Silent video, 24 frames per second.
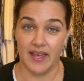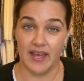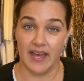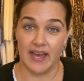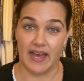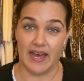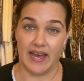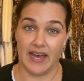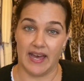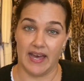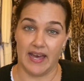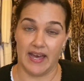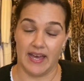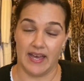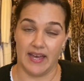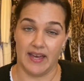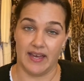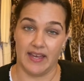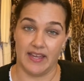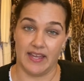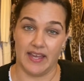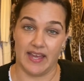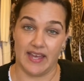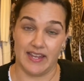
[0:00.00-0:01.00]
and
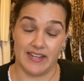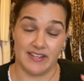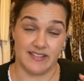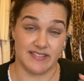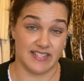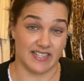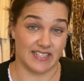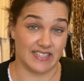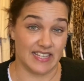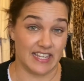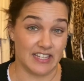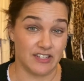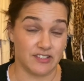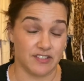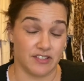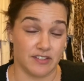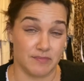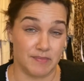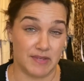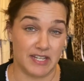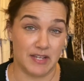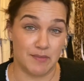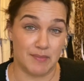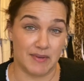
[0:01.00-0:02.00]
it's a clutch or a
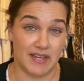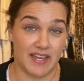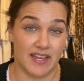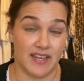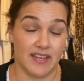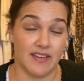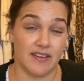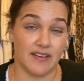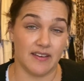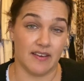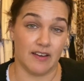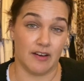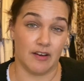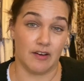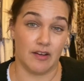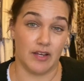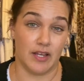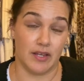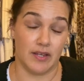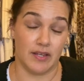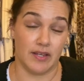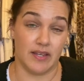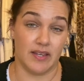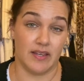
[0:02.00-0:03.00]
mini bag,
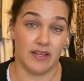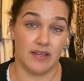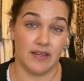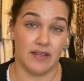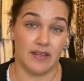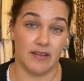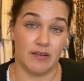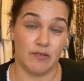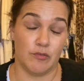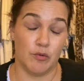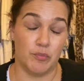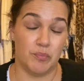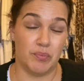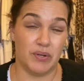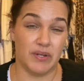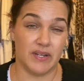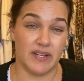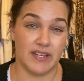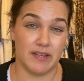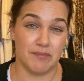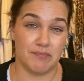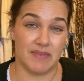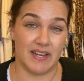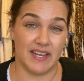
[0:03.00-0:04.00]
I will put
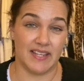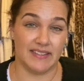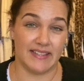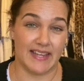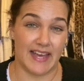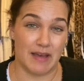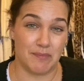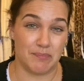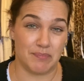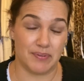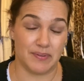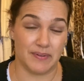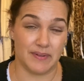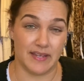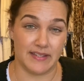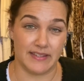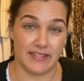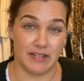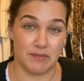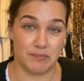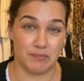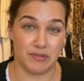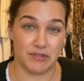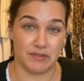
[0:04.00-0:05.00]
it in my lap and
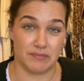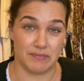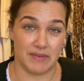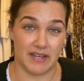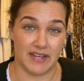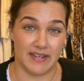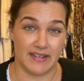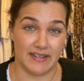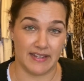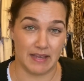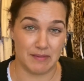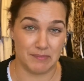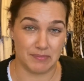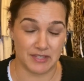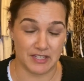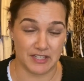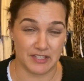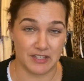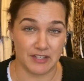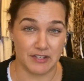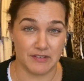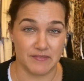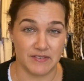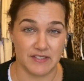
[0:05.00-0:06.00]
then put my
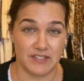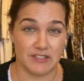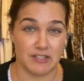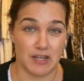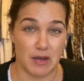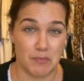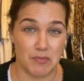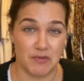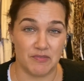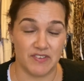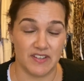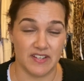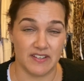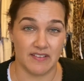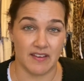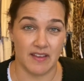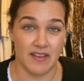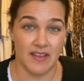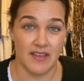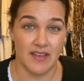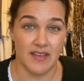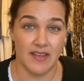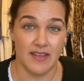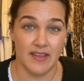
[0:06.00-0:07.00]
napkin over the top of it.
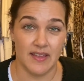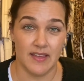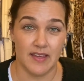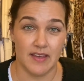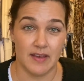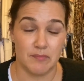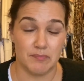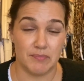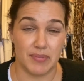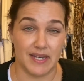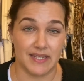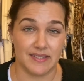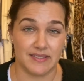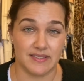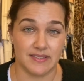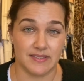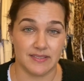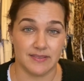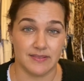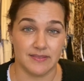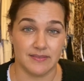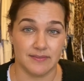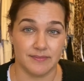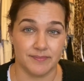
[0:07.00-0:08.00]
But
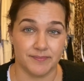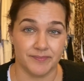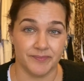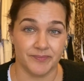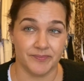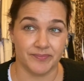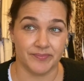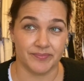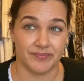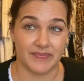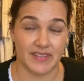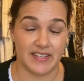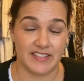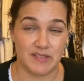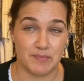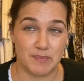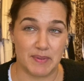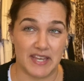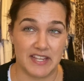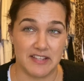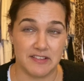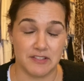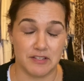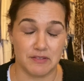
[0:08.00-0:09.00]
it
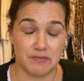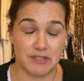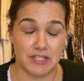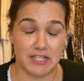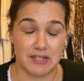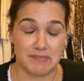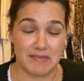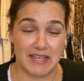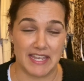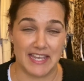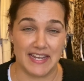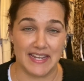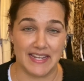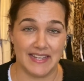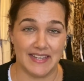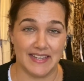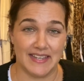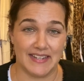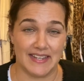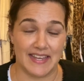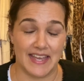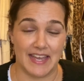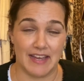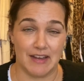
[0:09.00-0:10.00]
depends on what I'm eating
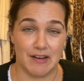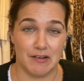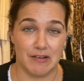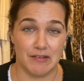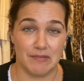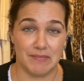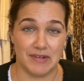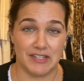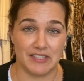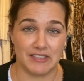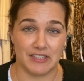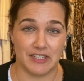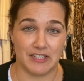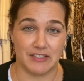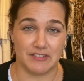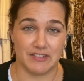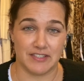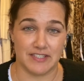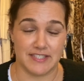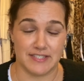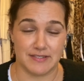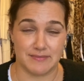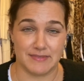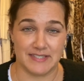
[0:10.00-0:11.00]
and how much I
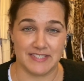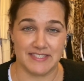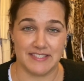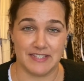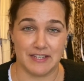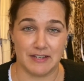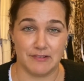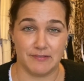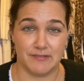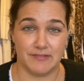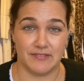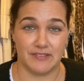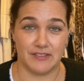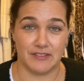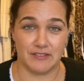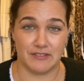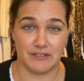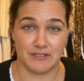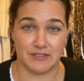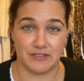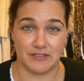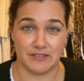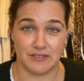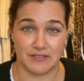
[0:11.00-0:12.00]
trust myself
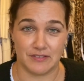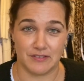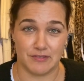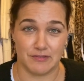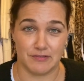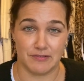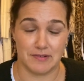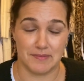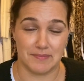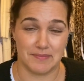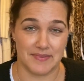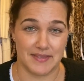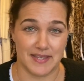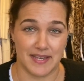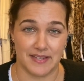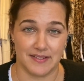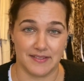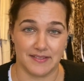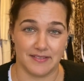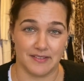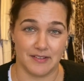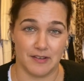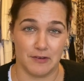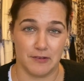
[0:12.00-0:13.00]
not to drop that
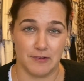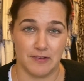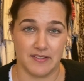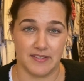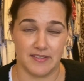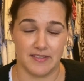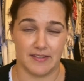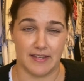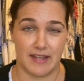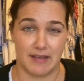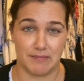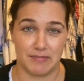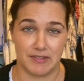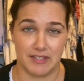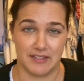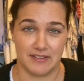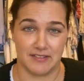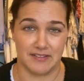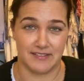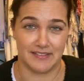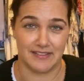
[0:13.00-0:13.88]
onto the napkin and